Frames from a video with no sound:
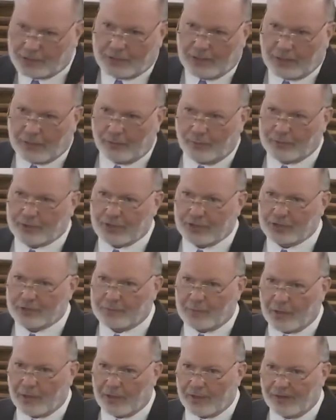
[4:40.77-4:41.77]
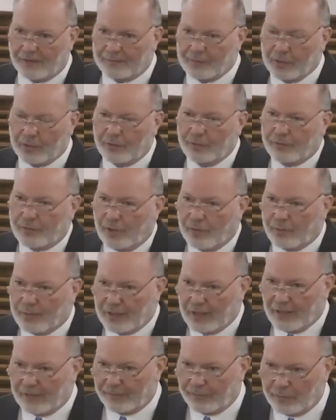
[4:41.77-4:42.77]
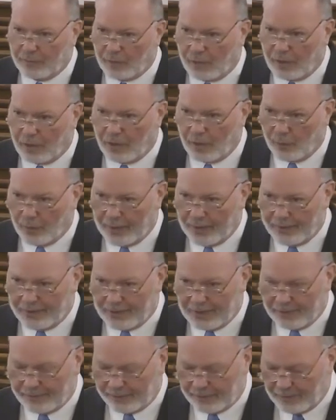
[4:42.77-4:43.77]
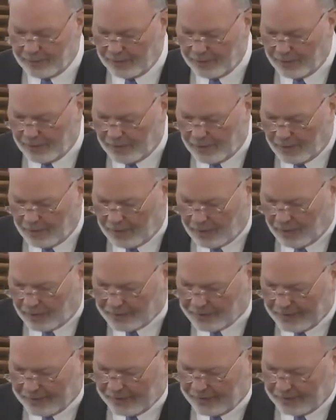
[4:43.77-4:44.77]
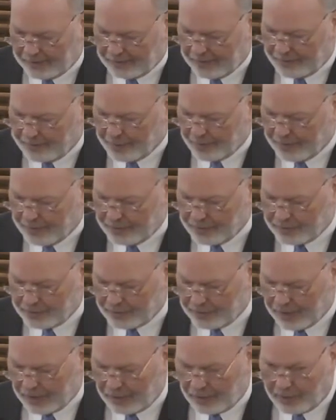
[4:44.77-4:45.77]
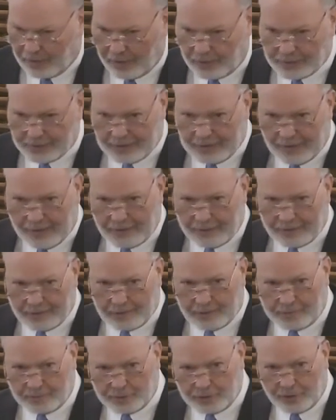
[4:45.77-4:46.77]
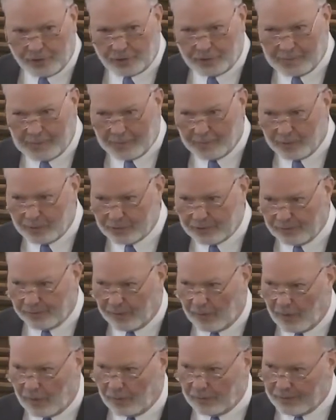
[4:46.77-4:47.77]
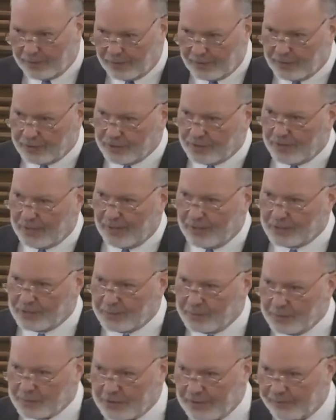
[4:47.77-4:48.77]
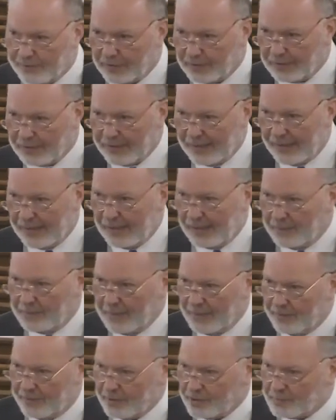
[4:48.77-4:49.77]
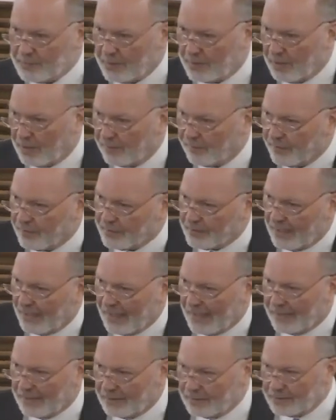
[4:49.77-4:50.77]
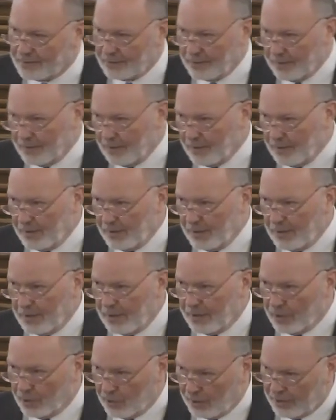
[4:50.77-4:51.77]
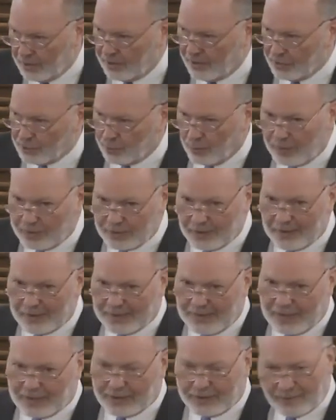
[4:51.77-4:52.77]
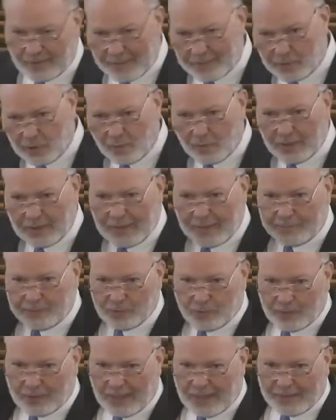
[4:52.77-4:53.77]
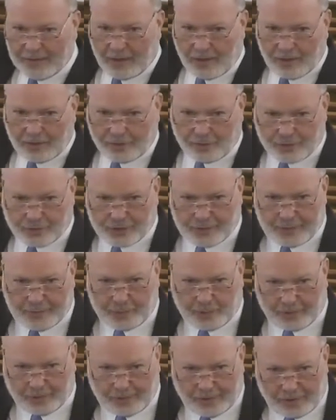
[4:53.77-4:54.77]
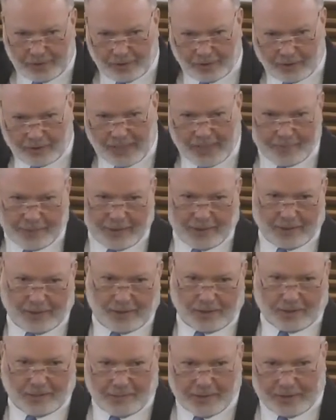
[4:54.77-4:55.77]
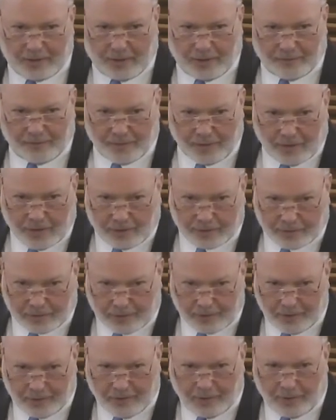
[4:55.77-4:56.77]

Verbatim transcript: I don't want to say smart enough, but who know enough, who are aware enough, are taking liberties that are causing other church members to fall. In this case, specifically, eating meat that's been offered to idols. And it, it, this wasn't a case of them going up to an idolatrous temple and grabbing a hunk of meat off the altar.